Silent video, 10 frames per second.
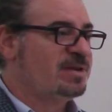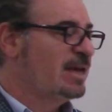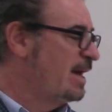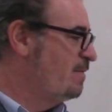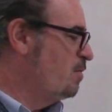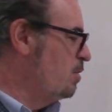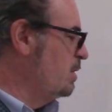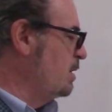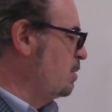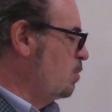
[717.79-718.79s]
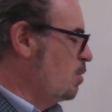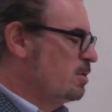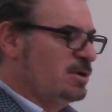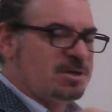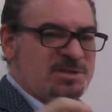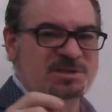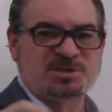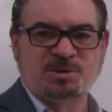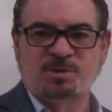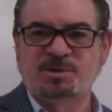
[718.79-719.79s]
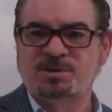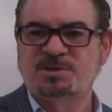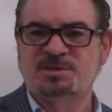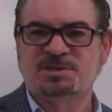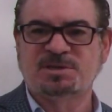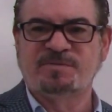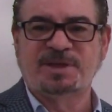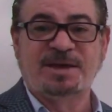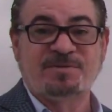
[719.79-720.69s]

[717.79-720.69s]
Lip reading: they have all the waters and sodas and stuff. They have